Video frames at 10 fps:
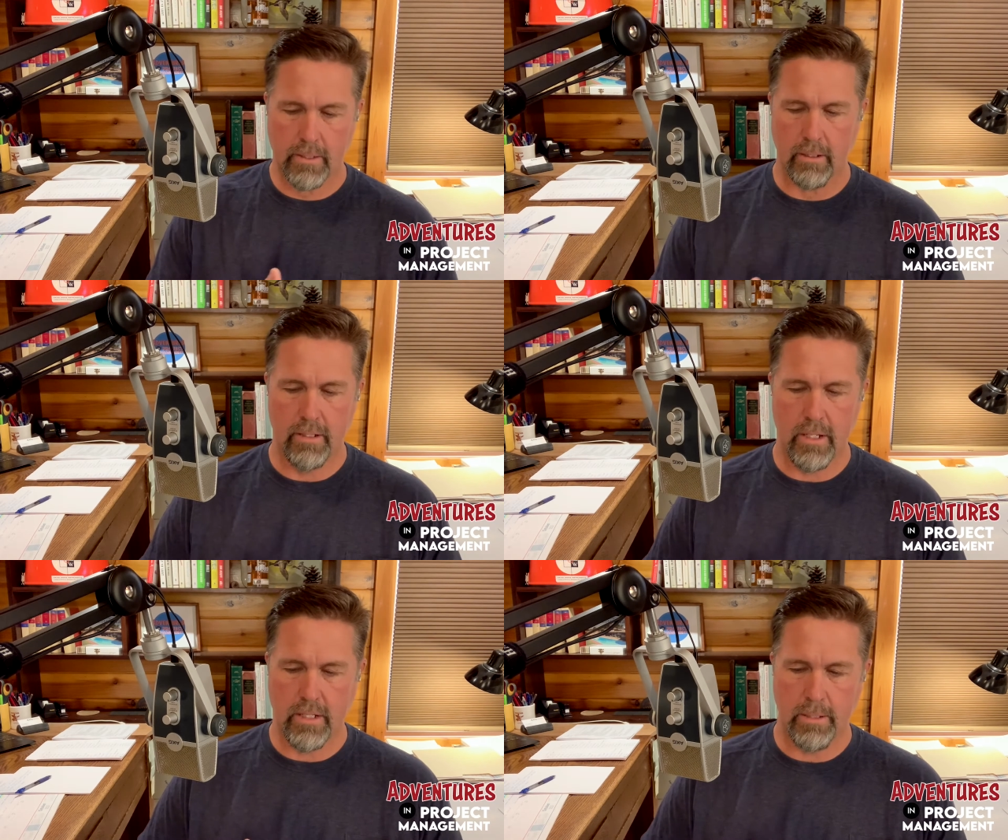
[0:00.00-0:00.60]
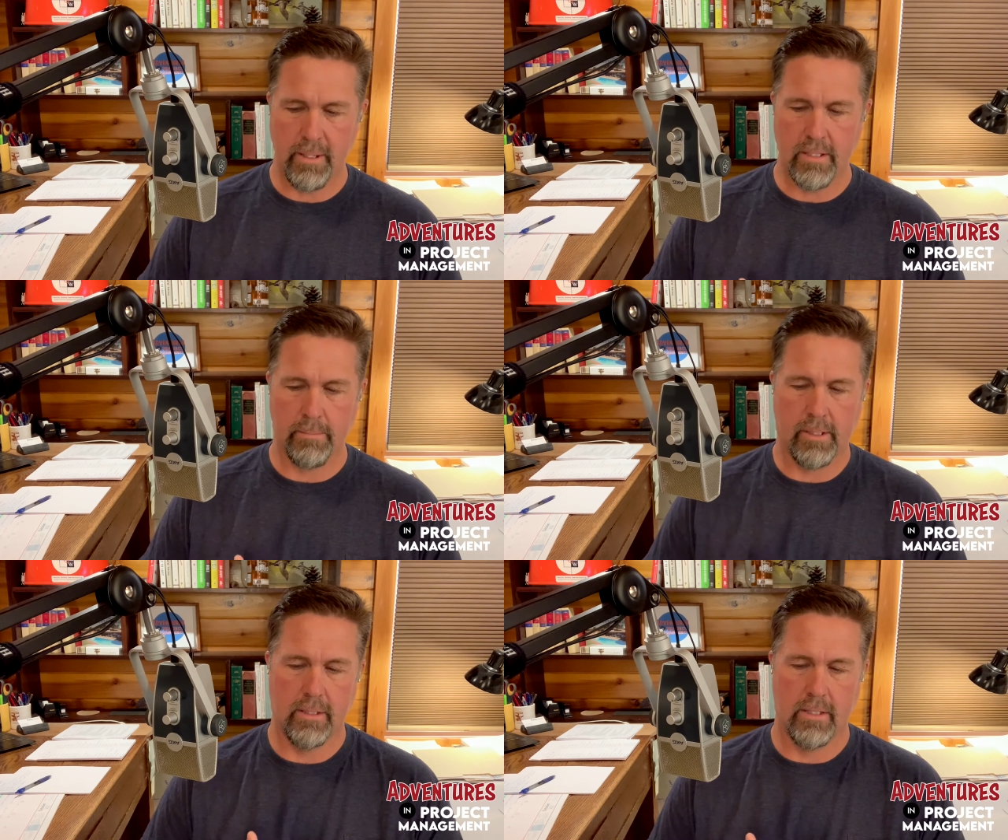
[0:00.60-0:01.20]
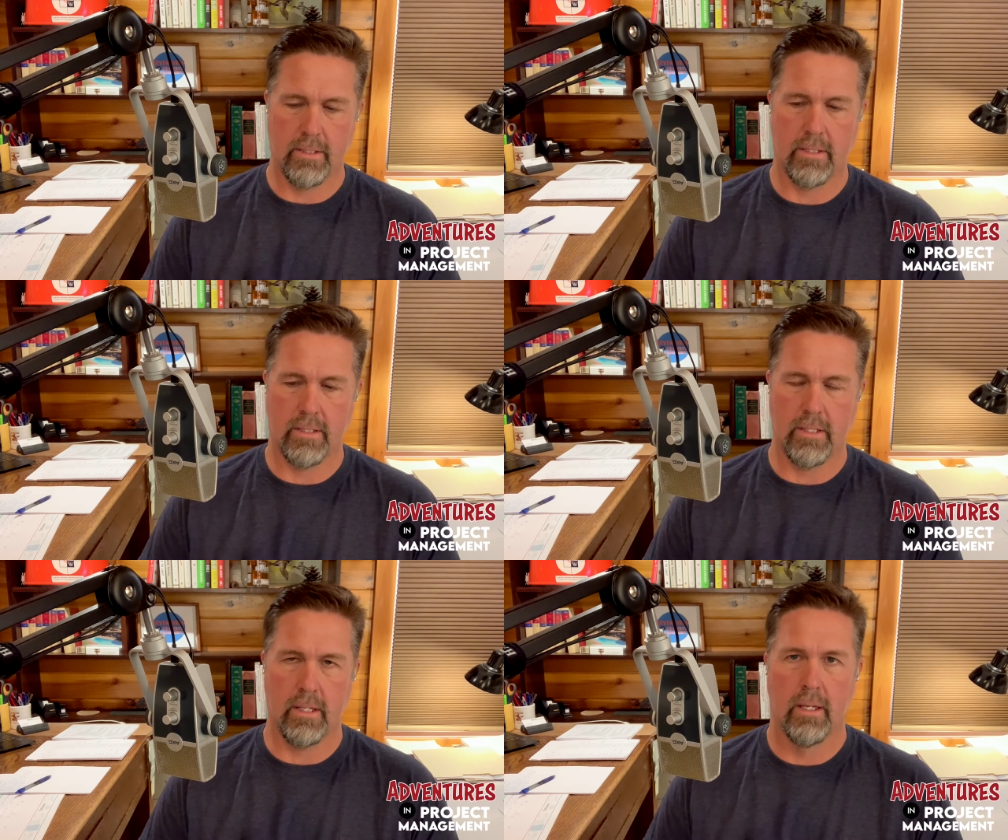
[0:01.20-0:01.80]
needs to be some
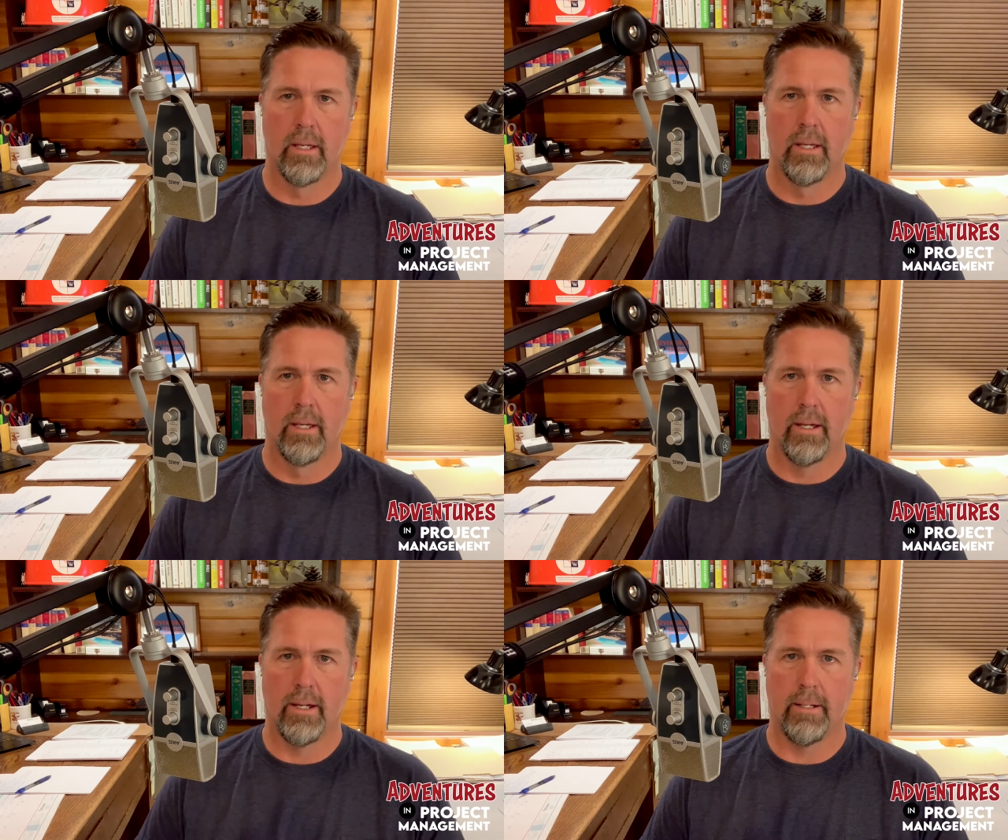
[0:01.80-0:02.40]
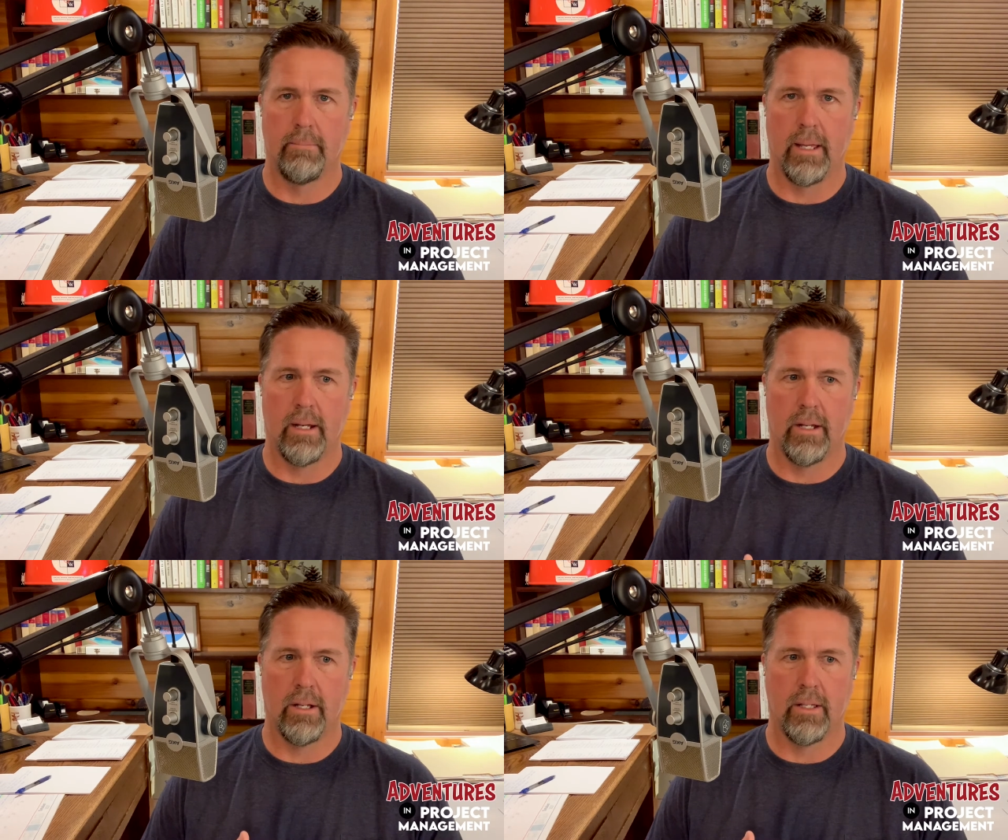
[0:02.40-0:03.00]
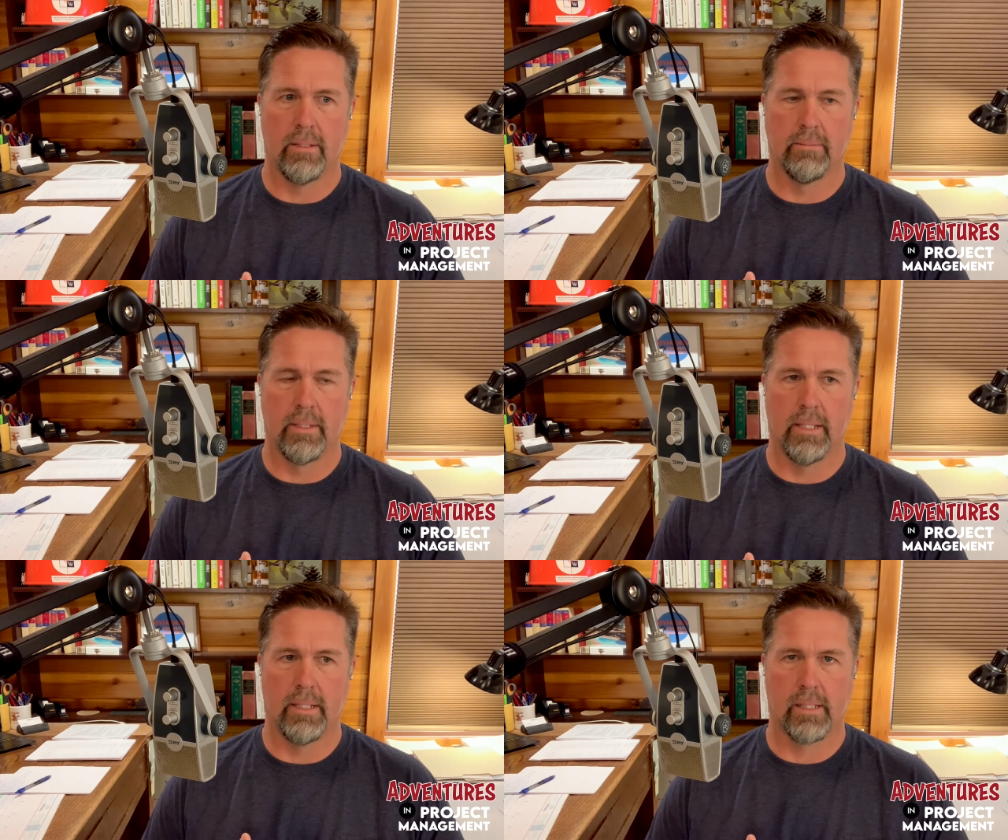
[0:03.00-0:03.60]
consistency, and it all
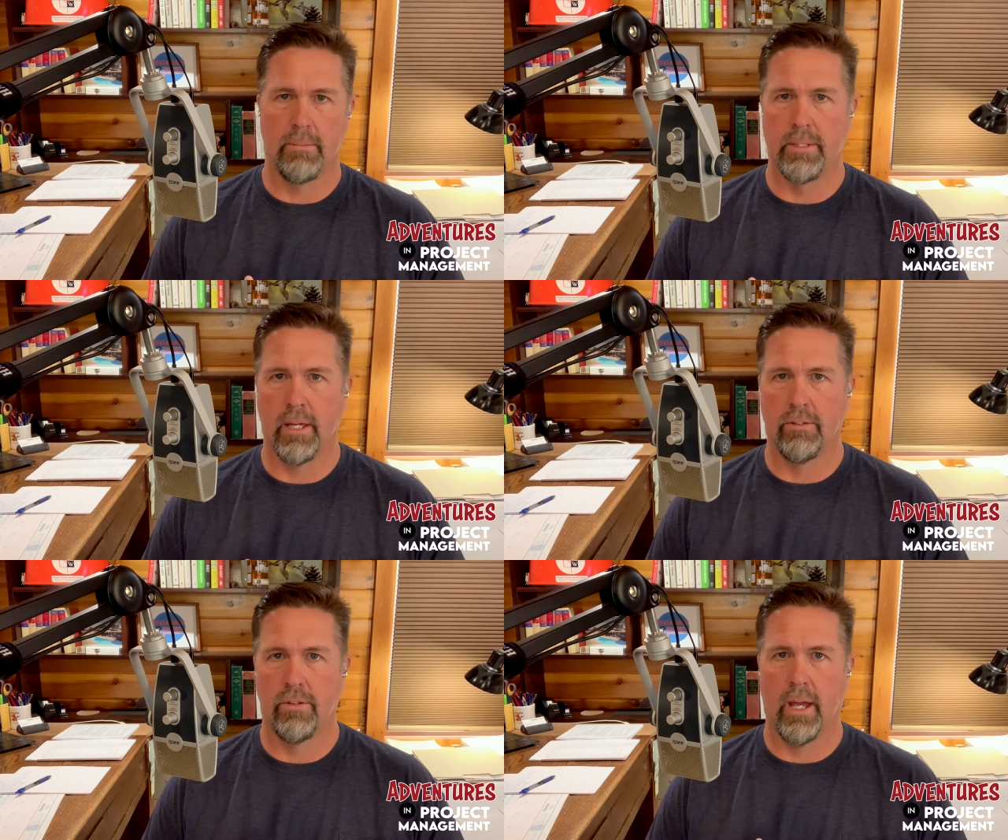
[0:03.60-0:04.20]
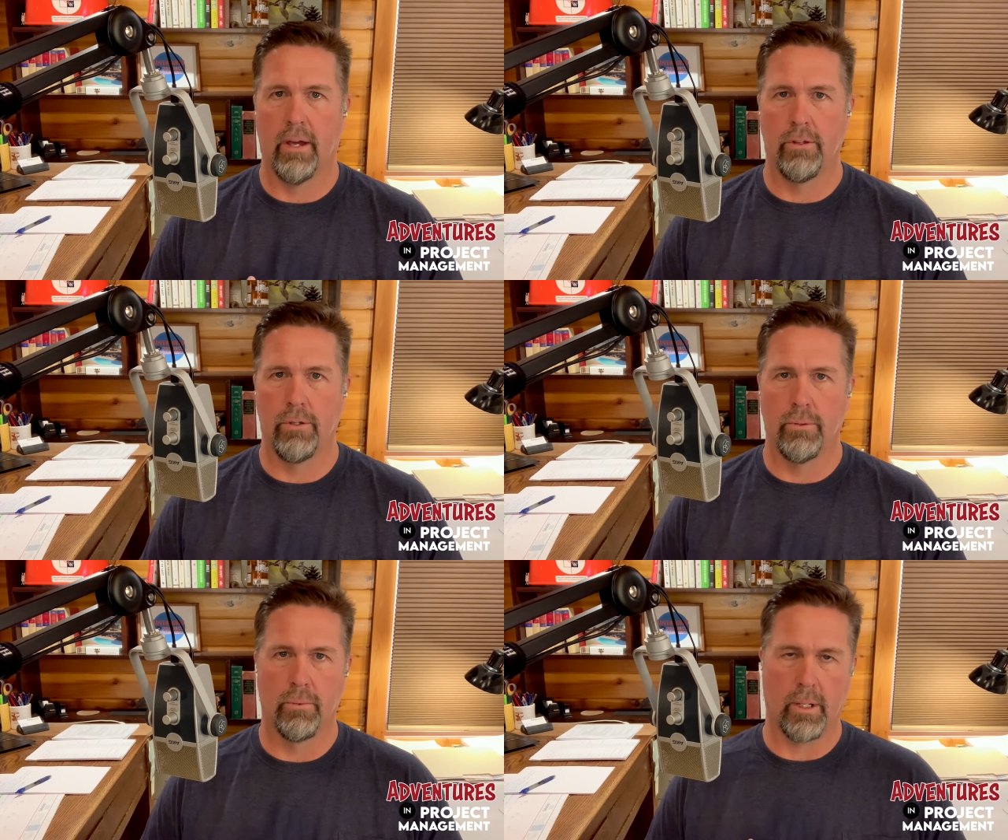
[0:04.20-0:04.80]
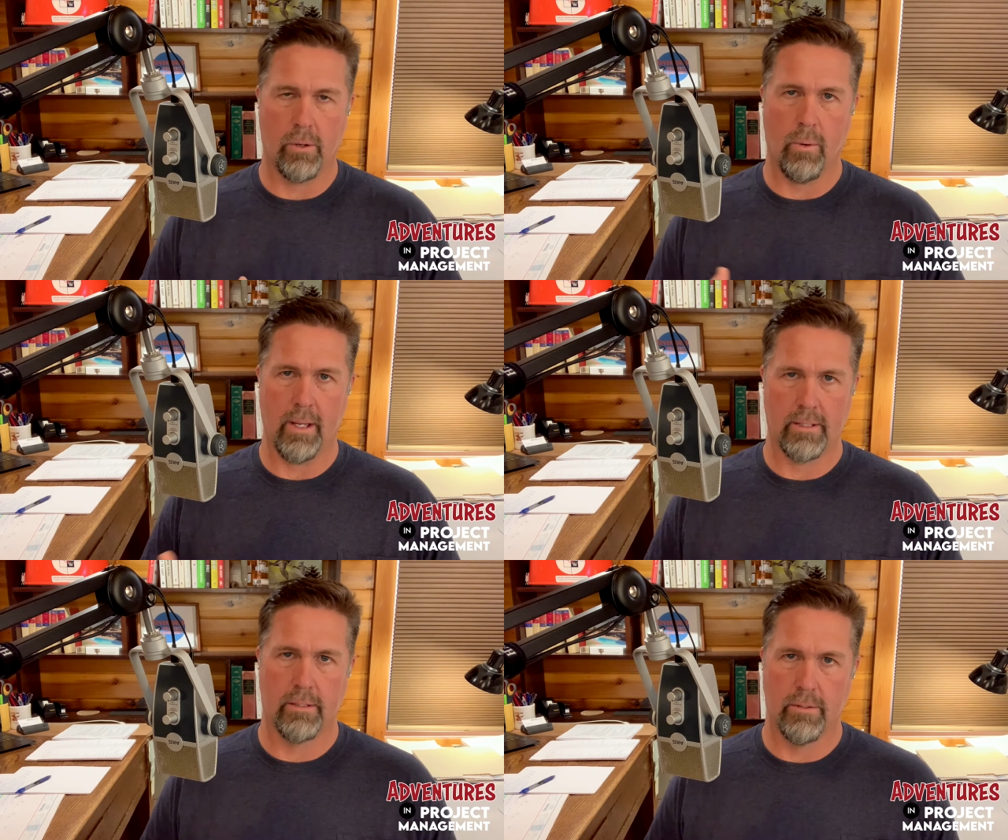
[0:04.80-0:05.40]
comes down to how you
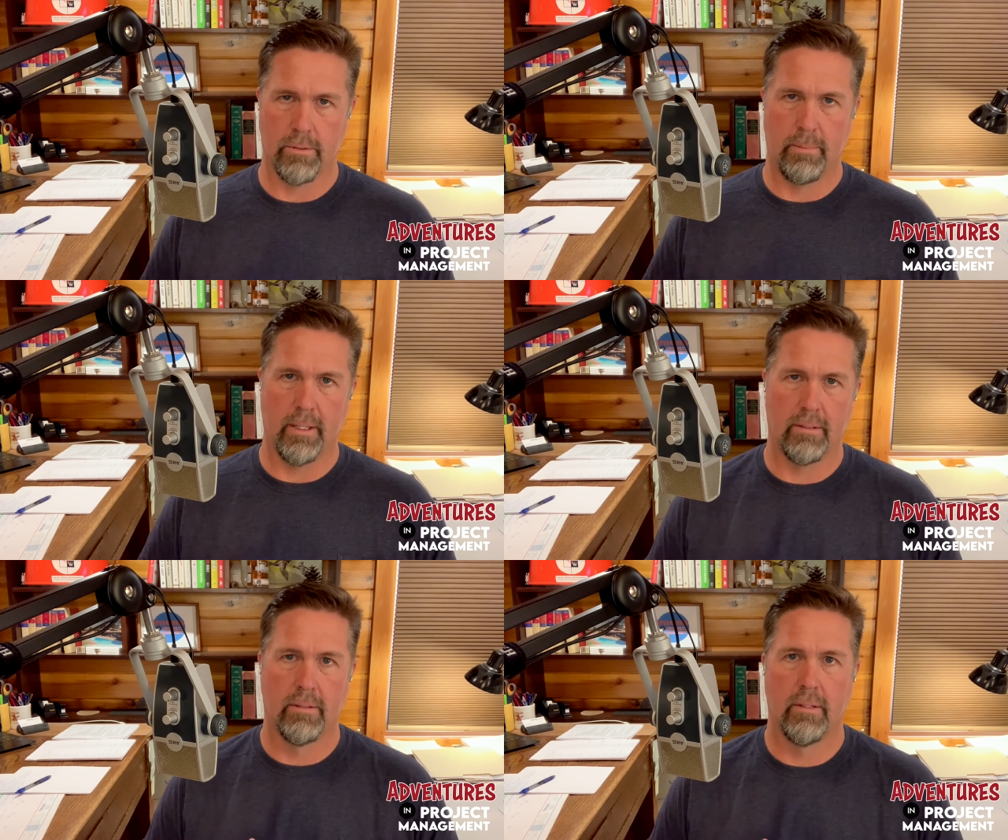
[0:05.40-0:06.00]
request those bids.